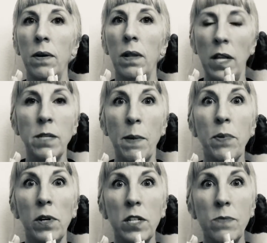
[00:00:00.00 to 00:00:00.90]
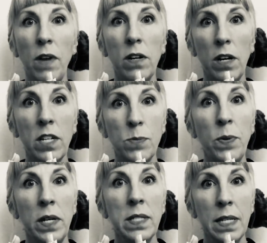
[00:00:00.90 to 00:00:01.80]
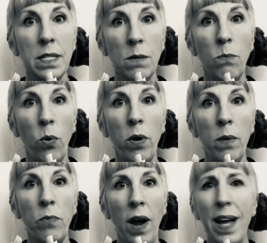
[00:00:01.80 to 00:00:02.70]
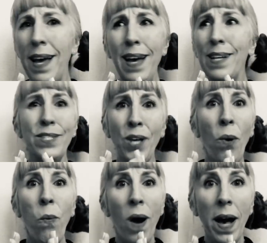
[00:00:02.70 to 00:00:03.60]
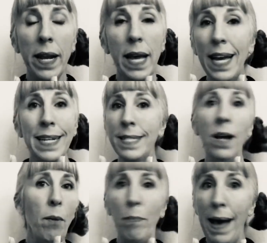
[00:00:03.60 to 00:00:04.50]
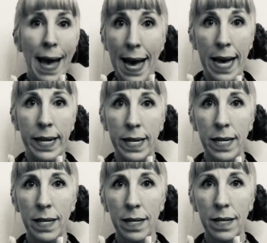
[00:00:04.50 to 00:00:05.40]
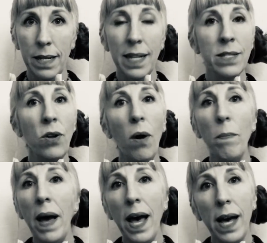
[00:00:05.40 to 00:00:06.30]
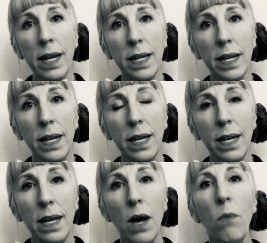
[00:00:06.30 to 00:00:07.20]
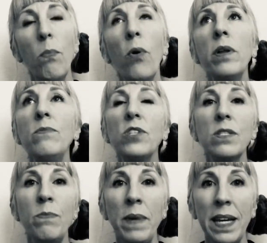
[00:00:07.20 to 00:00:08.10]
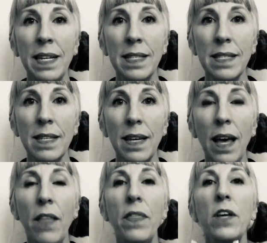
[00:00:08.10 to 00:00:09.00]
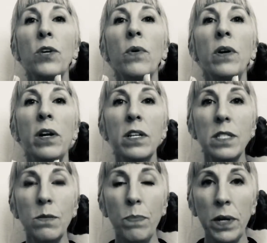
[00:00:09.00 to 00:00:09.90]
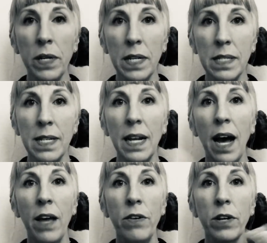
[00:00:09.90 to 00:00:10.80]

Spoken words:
Lots of people are experiencing some boredom, right? So what? It's not bad. It's not bad. Boredom just means that you are not experiencing either